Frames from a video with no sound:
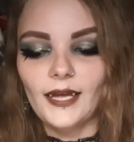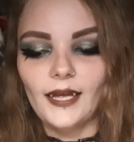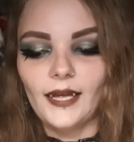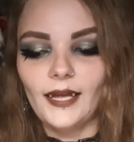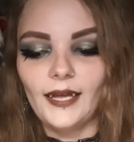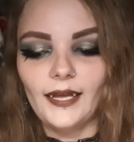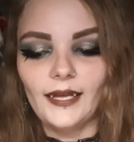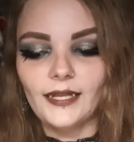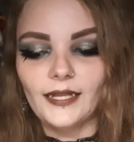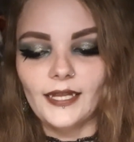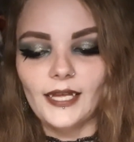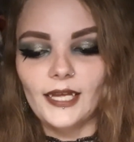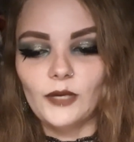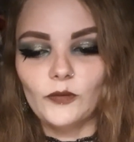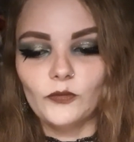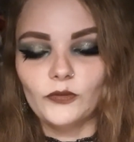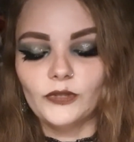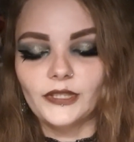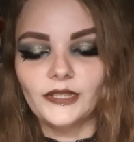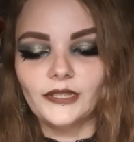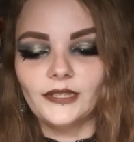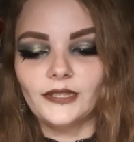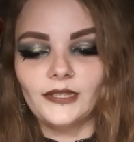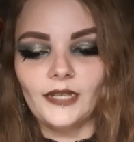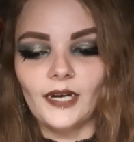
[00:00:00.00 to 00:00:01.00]
it
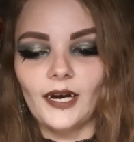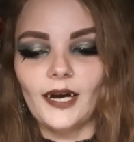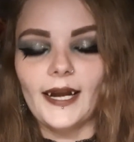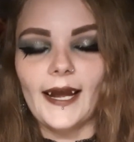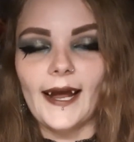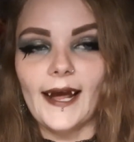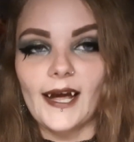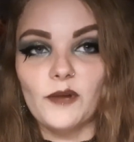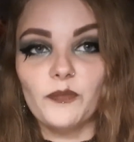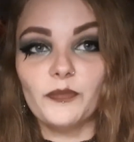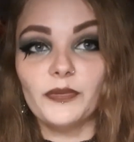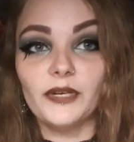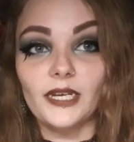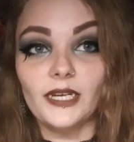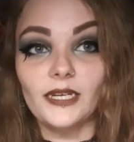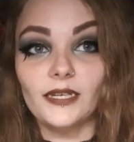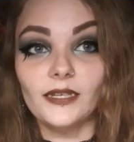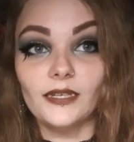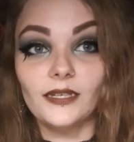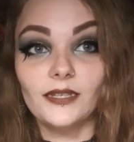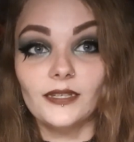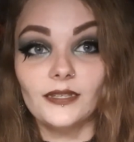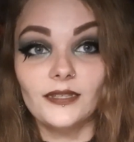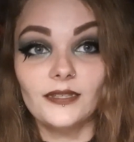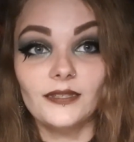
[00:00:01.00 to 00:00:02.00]
was not happening.
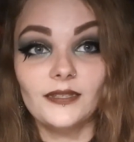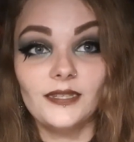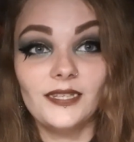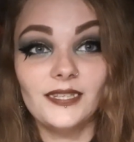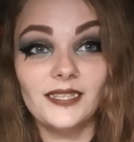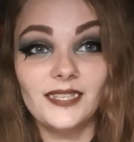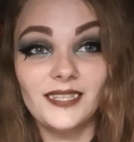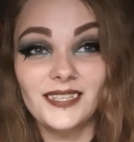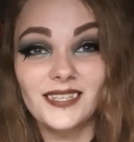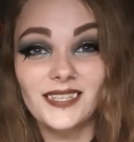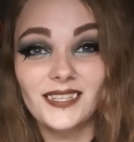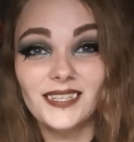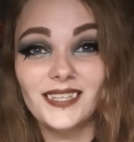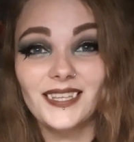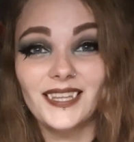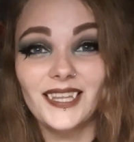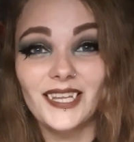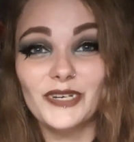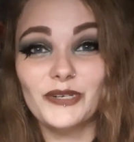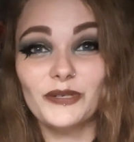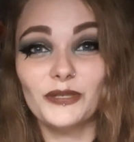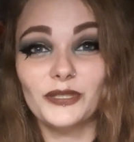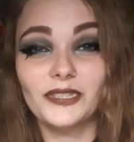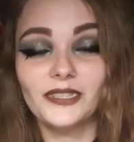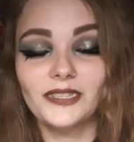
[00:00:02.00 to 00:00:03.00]

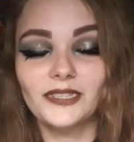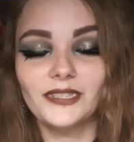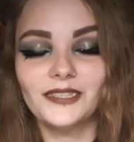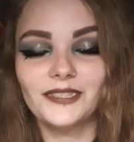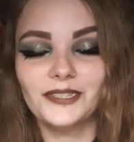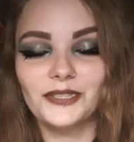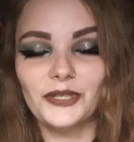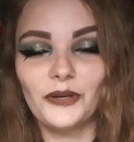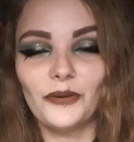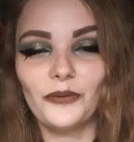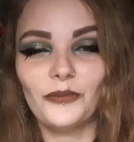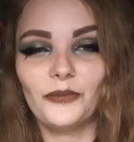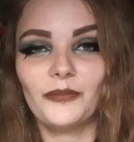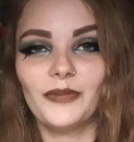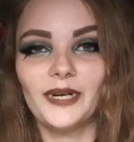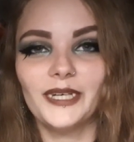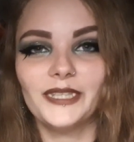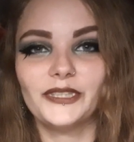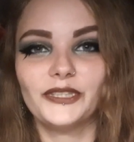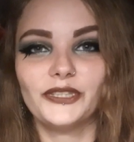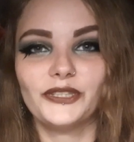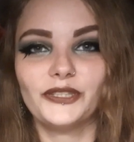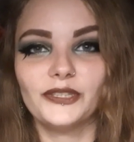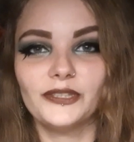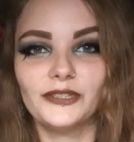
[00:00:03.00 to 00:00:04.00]
There was so
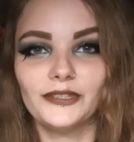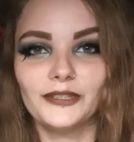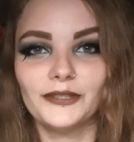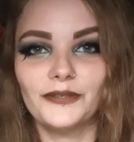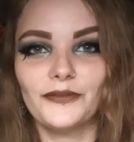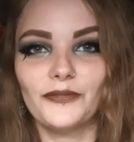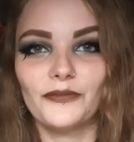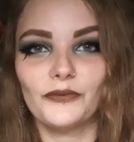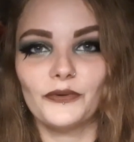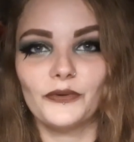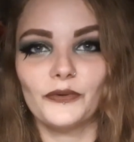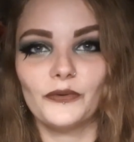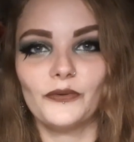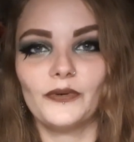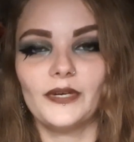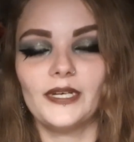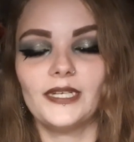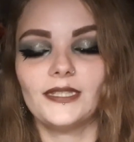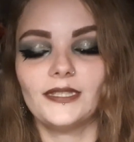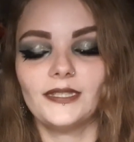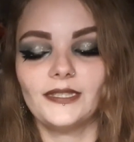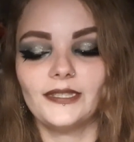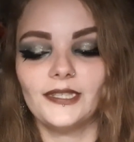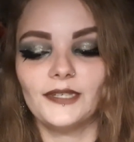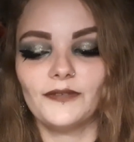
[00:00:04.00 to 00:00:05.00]
much to look through
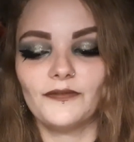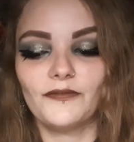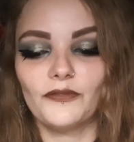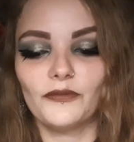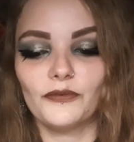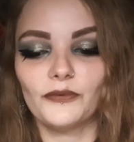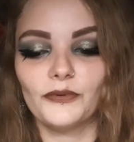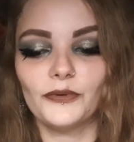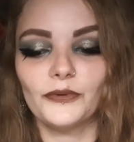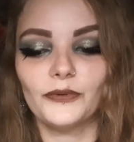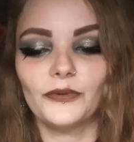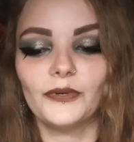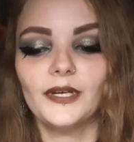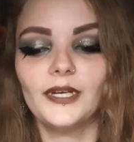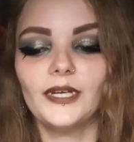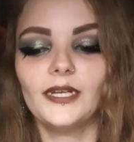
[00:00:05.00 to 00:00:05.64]
and sift through.